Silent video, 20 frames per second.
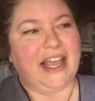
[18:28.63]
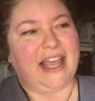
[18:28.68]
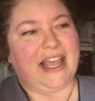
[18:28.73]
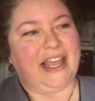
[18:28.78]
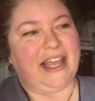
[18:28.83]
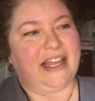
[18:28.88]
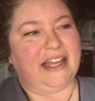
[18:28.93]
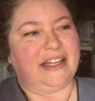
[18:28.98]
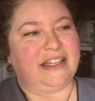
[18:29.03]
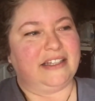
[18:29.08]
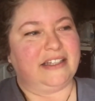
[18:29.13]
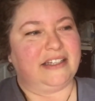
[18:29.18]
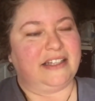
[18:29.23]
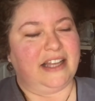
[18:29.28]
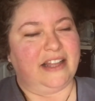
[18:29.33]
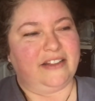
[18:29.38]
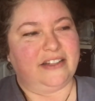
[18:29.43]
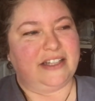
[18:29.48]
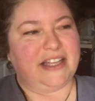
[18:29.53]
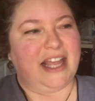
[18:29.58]
and the
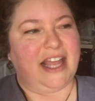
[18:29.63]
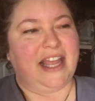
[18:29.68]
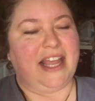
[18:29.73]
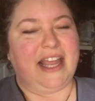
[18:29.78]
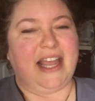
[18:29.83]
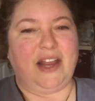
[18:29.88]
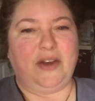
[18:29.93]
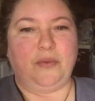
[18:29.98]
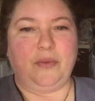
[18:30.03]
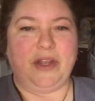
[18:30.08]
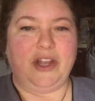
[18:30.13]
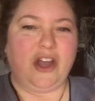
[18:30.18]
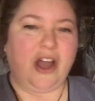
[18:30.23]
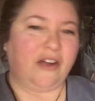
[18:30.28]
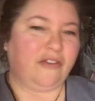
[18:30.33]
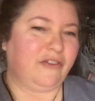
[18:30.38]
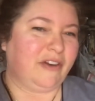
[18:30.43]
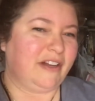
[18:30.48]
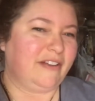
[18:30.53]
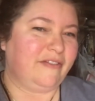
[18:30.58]
other day, and we
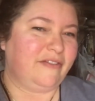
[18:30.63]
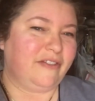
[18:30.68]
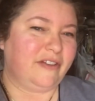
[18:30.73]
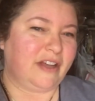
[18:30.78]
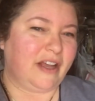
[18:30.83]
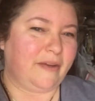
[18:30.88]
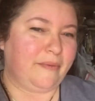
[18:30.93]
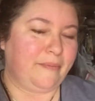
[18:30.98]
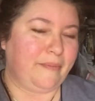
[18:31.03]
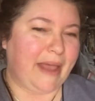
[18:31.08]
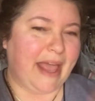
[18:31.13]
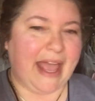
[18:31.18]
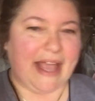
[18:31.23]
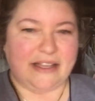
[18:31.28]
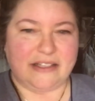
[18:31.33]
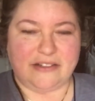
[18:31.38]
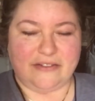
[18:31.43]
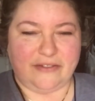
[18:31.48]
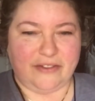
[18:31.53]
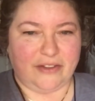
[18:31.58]
got rid of
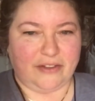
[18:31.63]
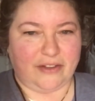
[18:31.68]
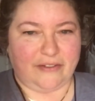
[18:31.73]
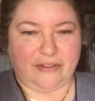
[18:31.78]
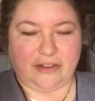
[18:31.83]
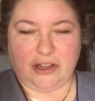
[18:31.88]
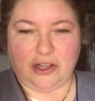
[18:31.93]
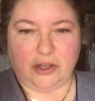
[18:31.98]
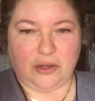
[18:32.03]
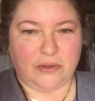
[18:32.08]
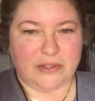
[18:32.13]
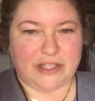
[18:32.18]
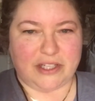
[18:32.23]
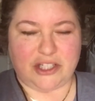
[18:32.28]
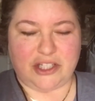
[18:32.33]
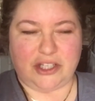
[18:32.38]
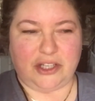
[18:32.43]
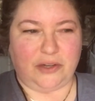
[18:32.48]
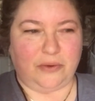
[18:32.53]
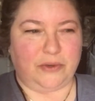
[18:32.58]
bags of, of clothes
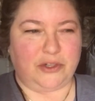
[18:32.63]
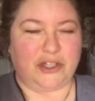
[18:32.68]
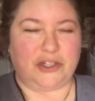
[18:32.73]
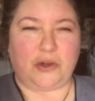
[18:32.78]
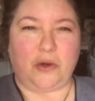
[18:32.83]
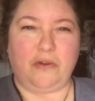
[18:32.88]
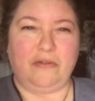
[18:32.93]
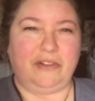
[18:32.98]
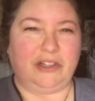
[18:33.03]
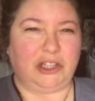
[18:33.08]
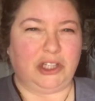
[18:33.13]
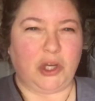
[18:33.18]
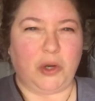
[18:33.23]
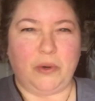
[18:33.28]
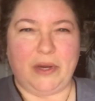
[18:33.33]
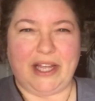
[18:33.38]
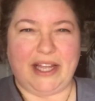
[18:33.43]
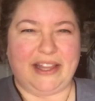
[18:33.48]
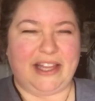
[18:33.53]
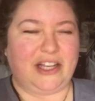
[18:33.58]
that you know were just
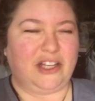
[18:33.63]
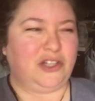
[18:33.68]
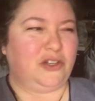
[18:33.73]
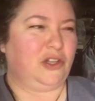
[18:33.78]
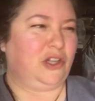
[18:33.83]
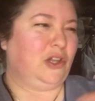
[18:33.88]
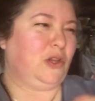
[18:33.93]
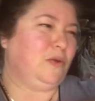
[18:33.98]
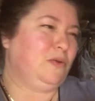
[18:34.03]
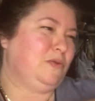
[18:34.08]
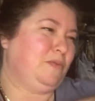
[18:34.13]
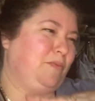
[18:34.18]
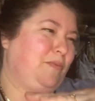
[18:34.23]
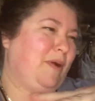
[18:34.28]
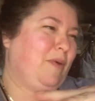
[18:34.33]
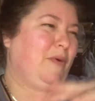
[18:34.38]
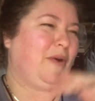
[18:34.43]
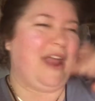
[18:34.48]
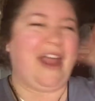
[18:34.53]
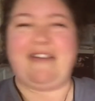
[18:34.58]
overloading, and then clothes
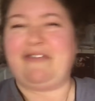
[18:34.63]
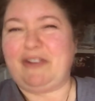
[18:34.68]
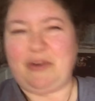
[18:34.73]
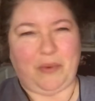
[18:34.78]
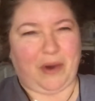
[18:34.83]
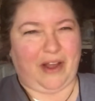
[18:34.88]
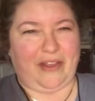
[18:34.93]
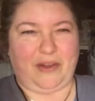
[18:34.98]
were everywhere.